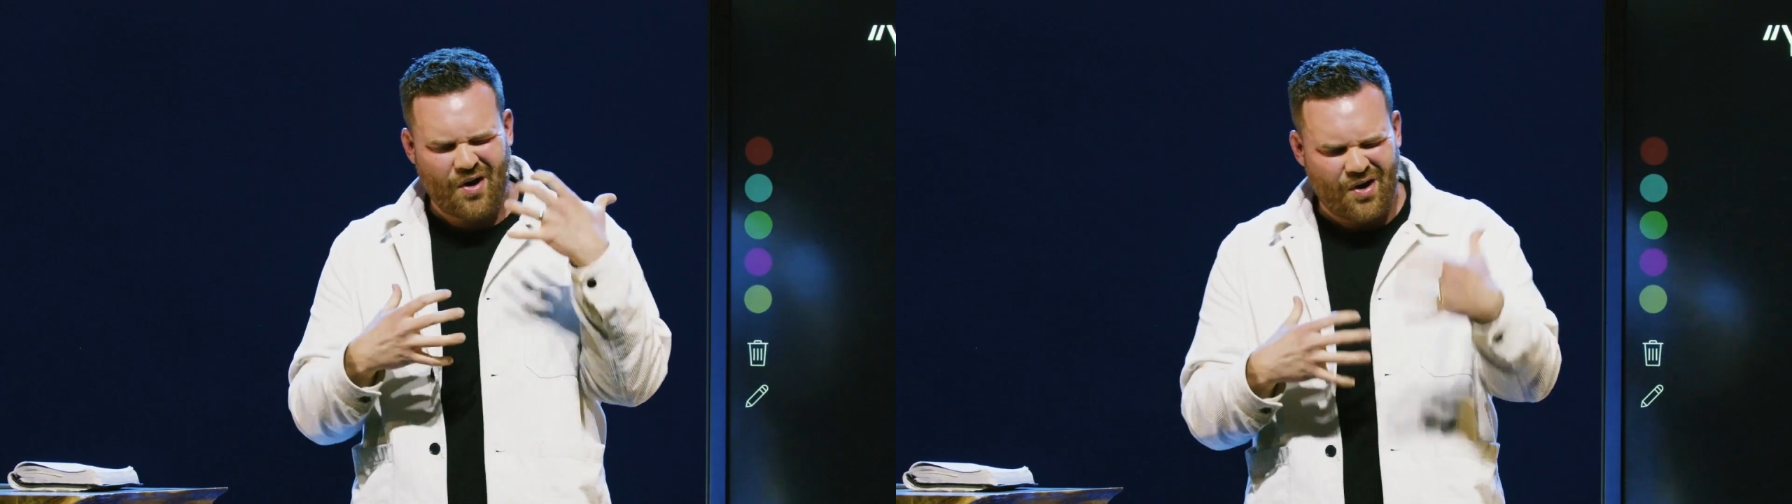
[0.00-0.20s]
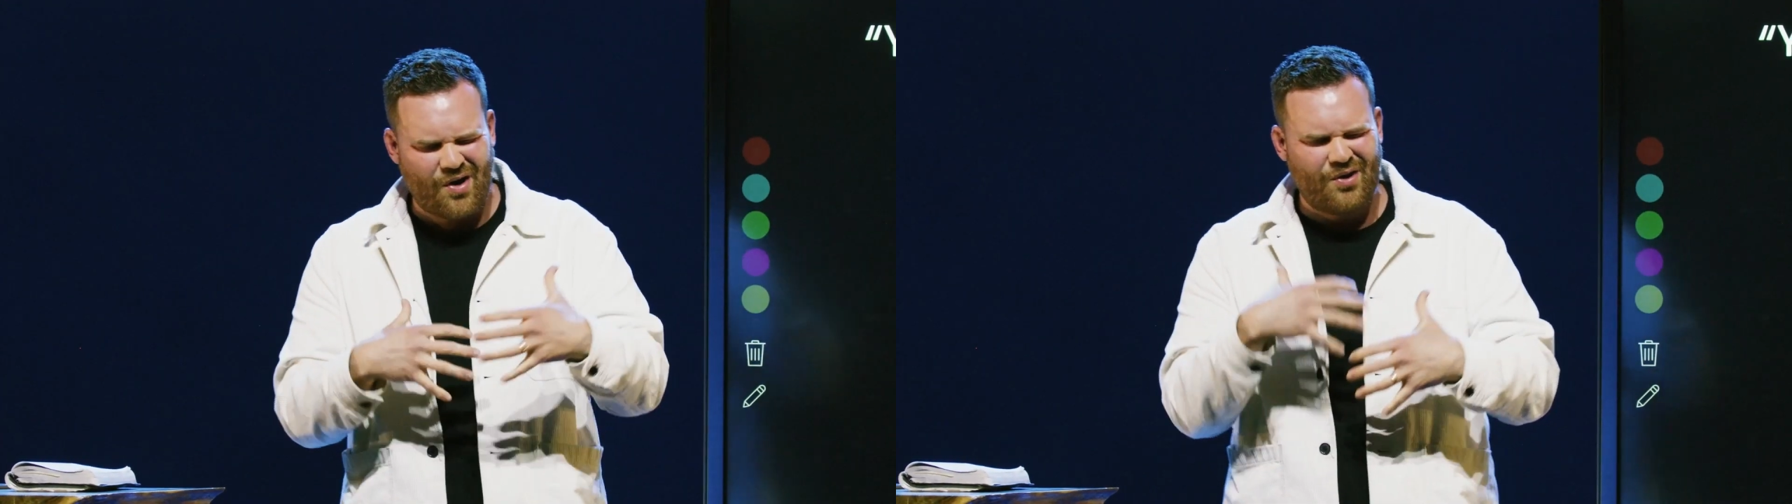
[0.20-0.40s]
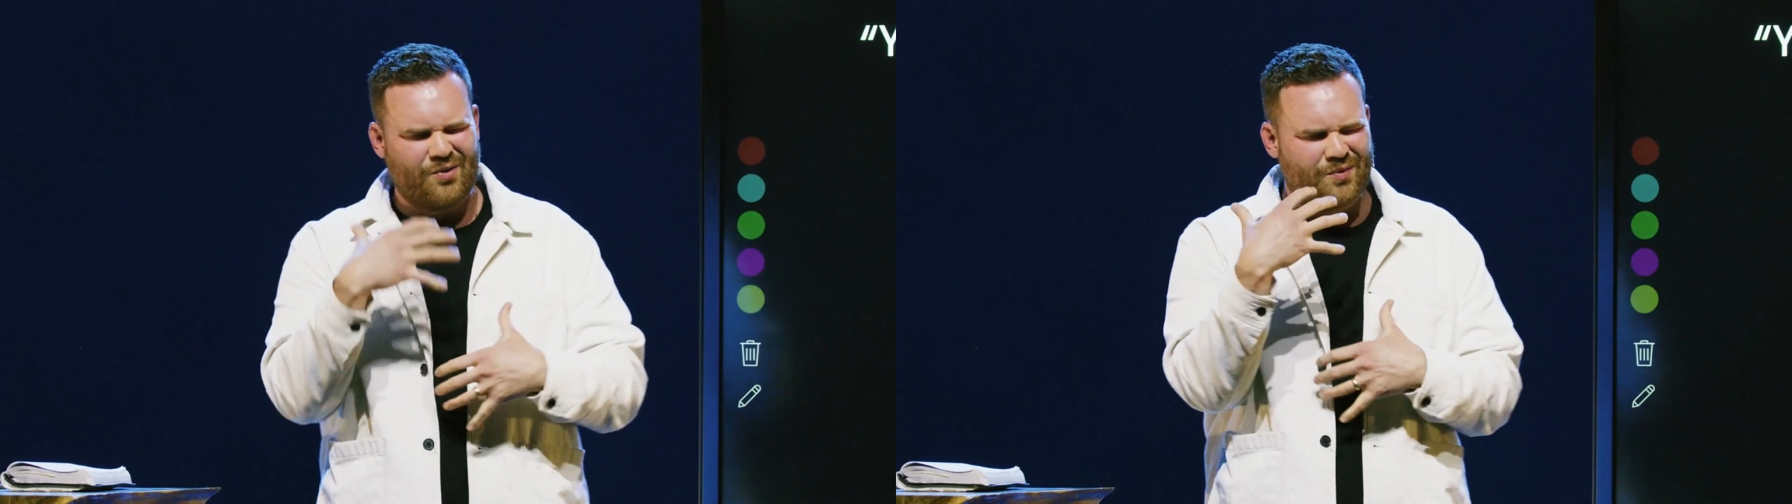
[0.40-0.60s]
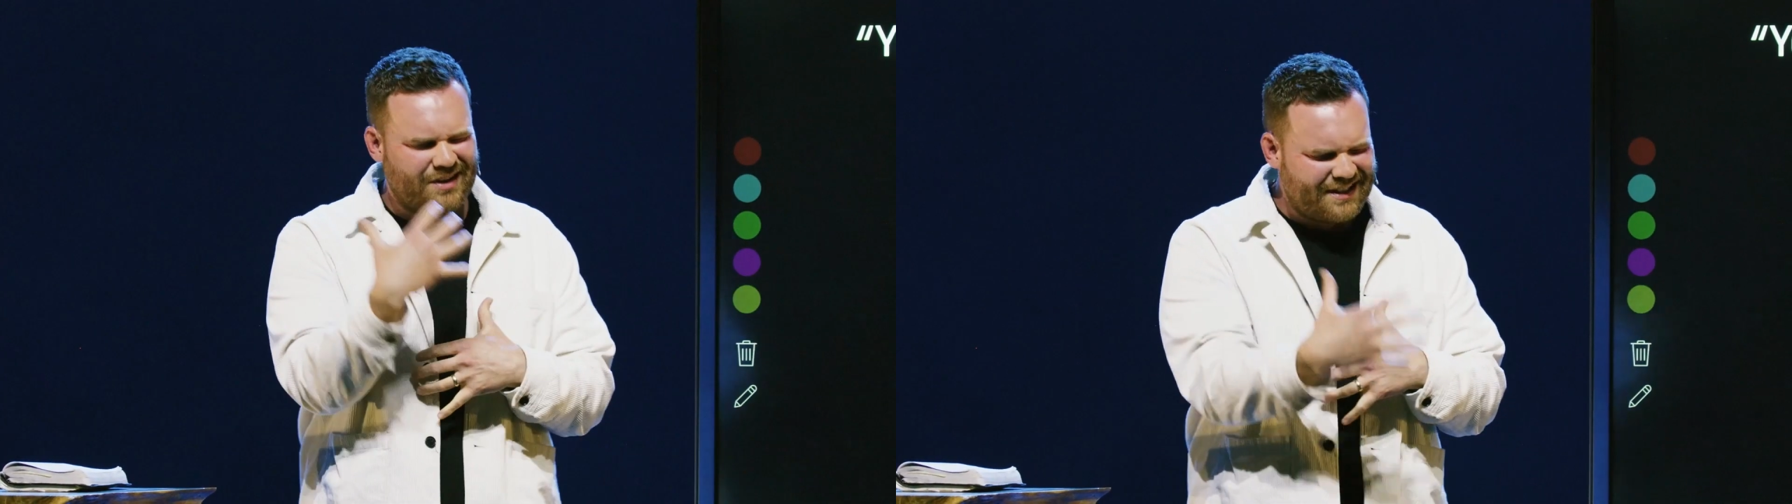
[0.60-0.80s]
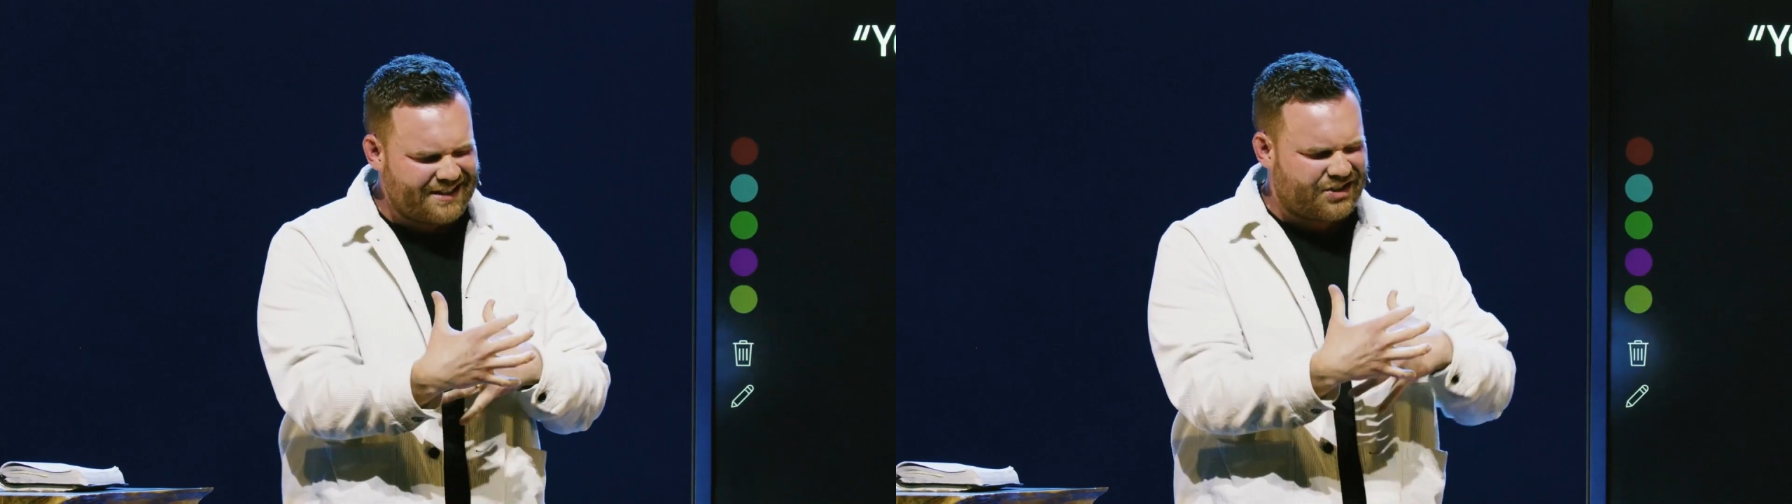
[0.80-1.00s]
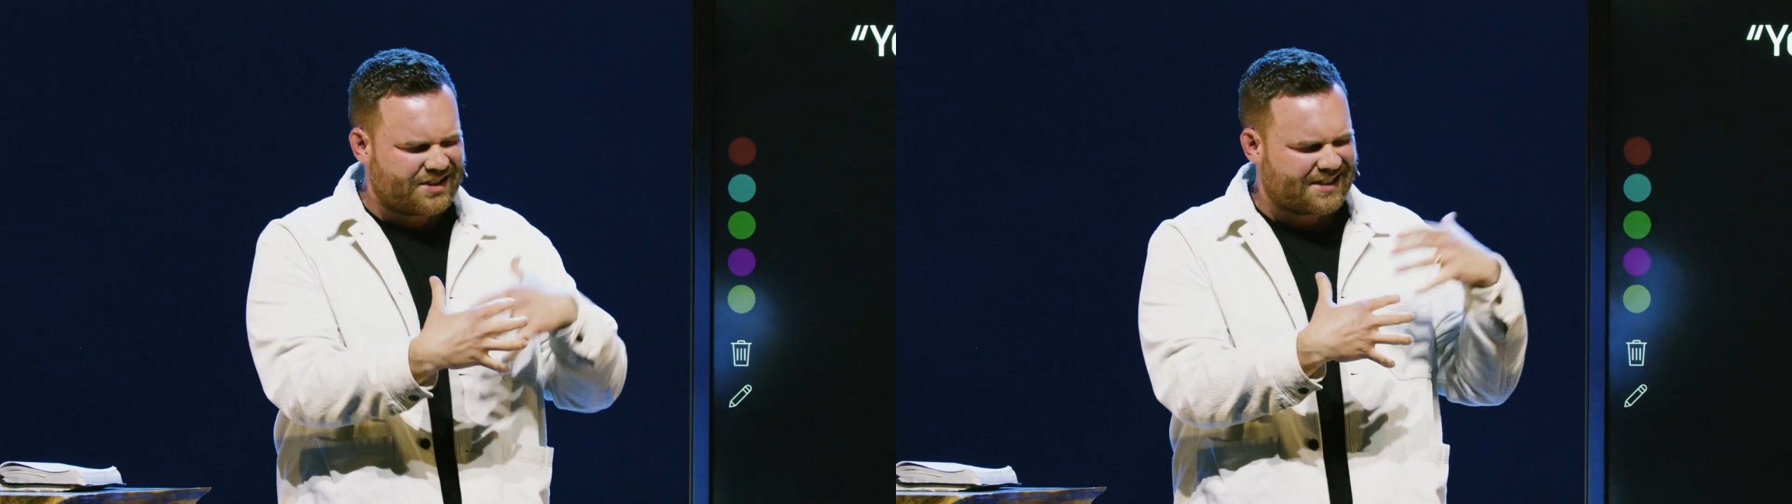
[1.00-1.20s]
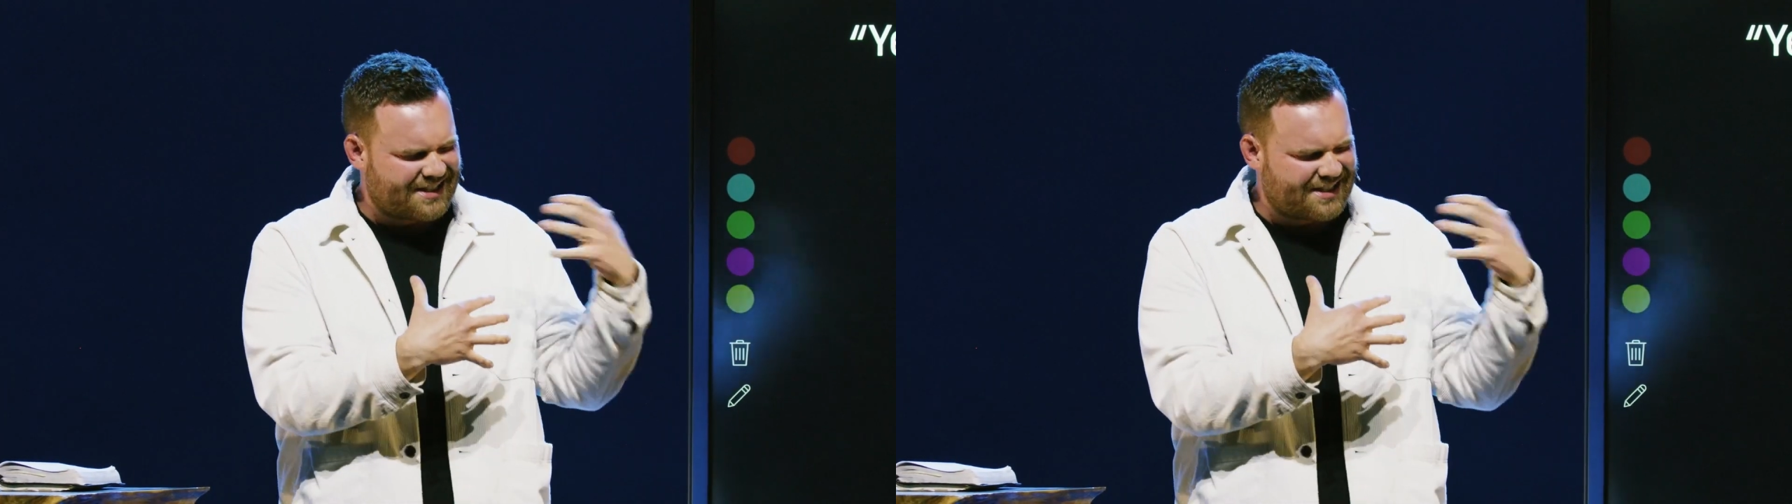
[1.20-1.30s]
all the religious